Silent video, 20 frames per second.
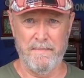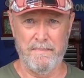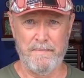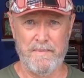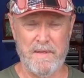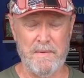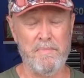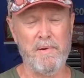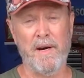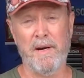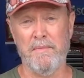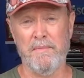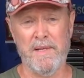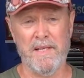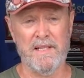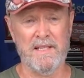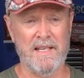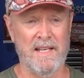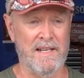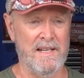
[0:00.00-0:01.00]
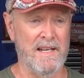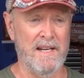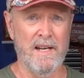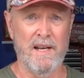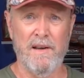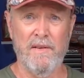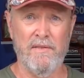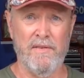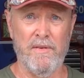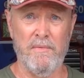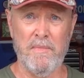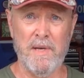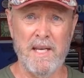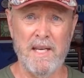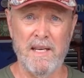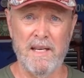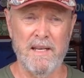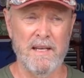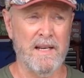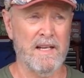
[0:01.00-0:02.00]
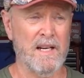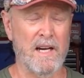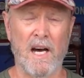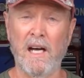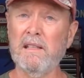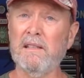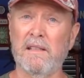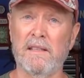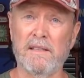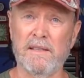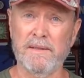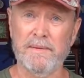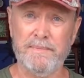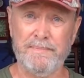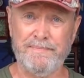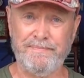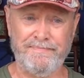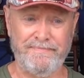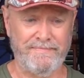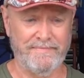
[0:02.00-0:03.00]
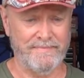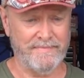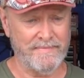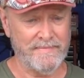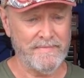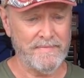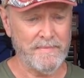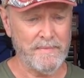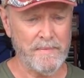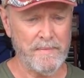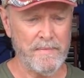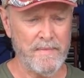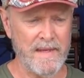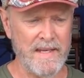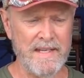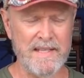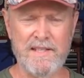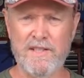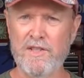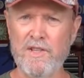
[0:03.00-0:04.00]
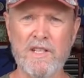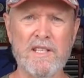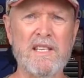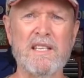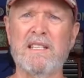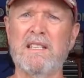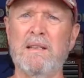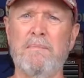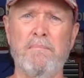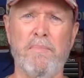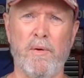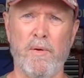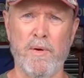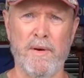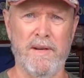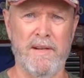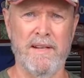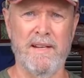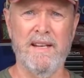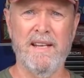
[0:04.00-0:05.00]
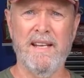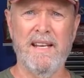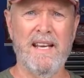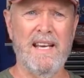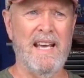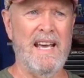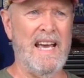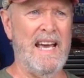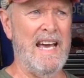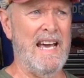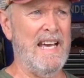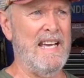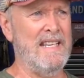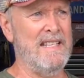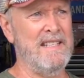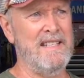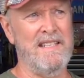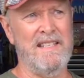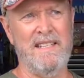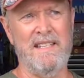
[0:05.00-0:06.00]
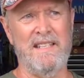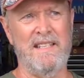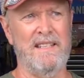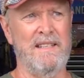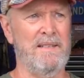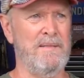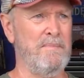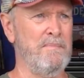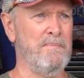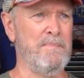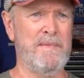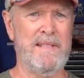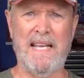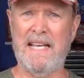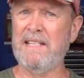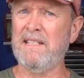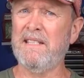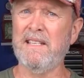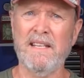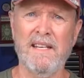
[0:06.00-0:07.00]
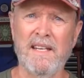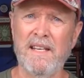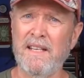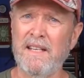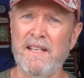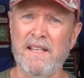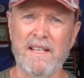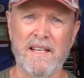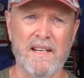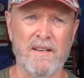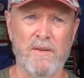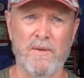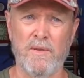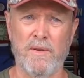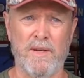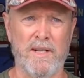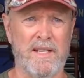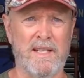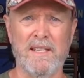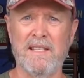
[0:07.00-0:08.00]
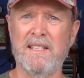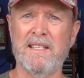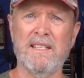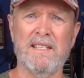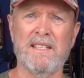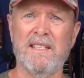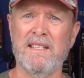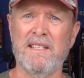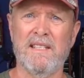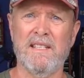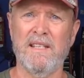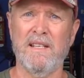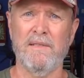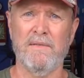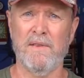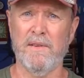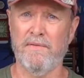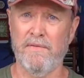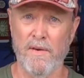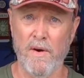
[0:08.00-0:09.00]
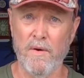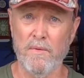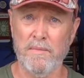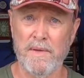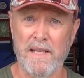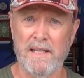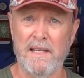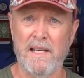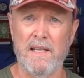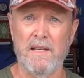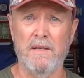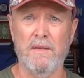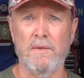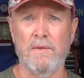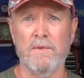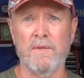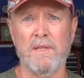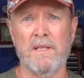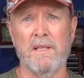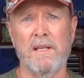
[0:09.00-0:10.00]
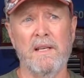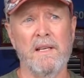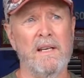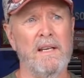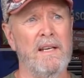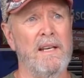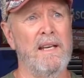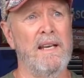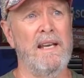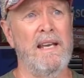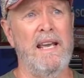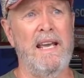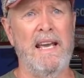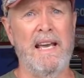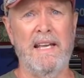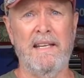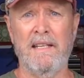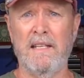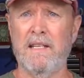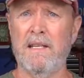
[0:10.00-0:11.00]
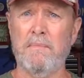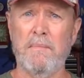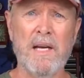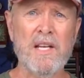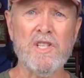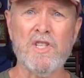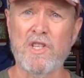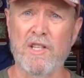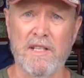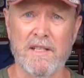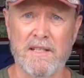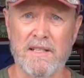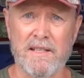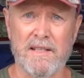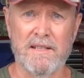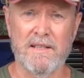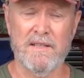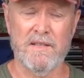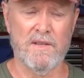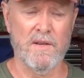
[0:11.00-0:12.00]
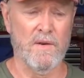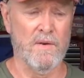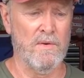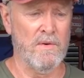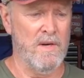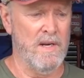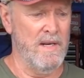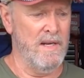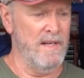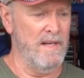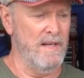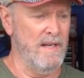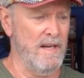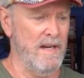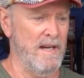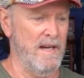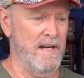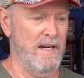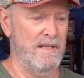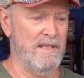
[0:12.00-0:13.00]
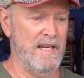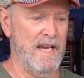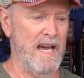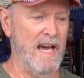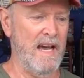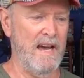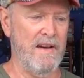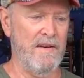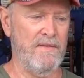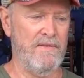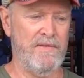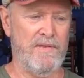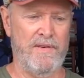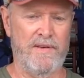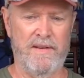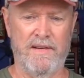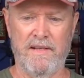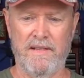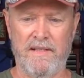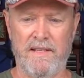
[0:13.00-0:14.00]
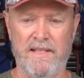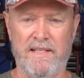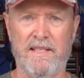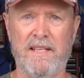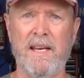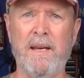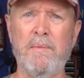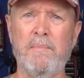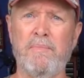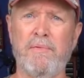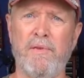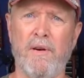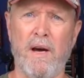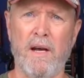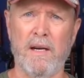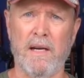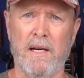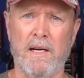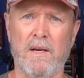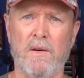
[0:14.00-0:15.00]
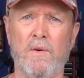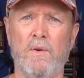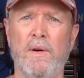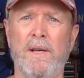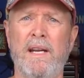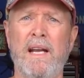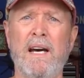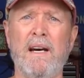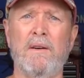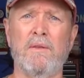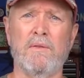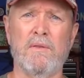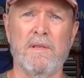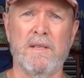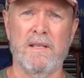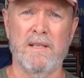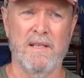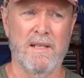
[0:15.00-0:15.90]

departments. And for me, color is just as important as the density or the consistency of the foam that they use and the dimensions. So to have the same product going out